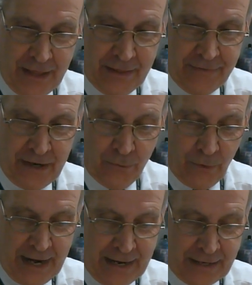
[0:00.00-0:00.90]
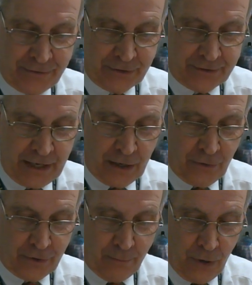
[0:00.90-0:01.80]
Then they ran to
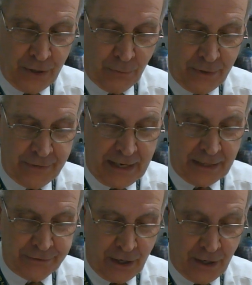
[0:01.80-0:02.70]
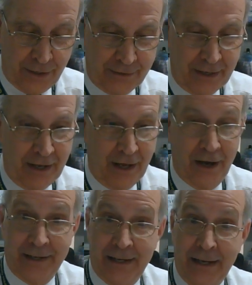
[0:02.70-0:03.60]
tell their mother what they had done.
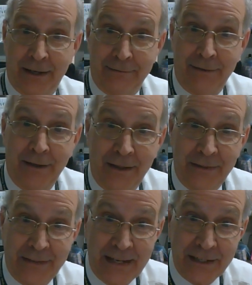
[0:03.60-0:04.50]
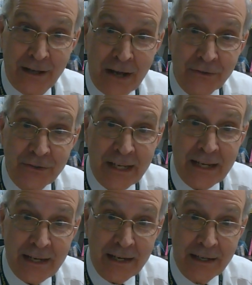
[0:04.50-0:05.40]
Again, they did not
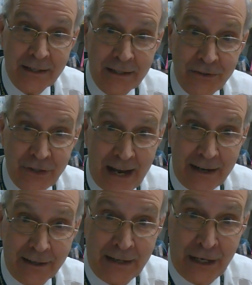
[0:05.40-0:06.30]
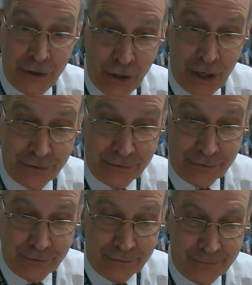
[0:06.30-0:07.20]
see Jack and Gus.